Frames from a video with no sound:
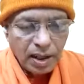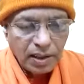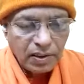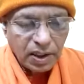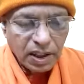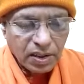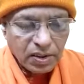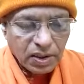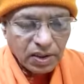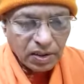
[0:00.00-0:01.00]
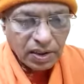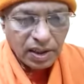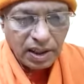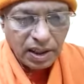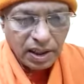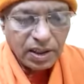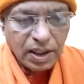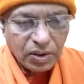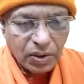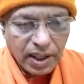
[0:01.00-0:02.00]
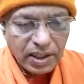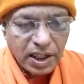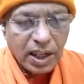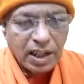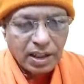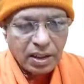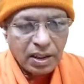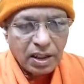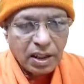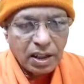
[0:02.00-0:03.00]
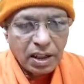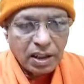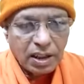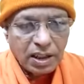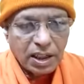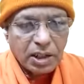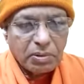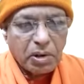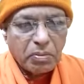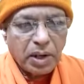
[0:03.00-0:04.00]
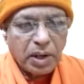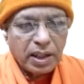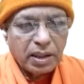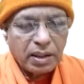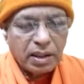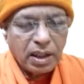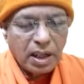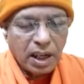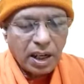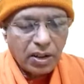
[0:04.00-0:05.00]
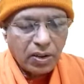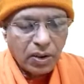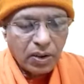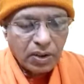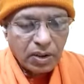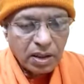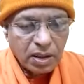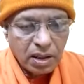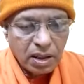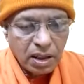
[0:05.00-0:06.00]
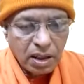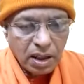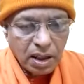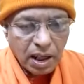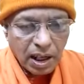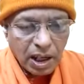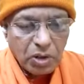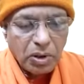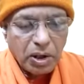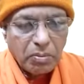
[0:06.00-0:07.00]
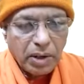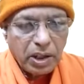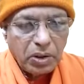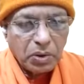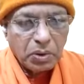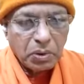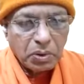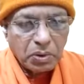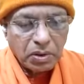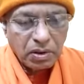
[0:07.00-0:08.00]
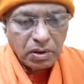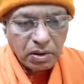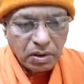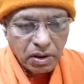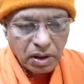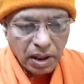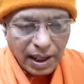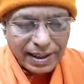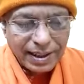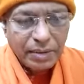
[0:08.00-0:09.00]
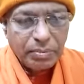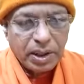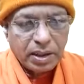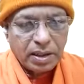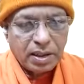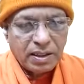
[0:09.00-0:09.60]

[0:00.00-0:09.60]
dangerous reagent or agent, disturb our mind and not allow our mind to accept it.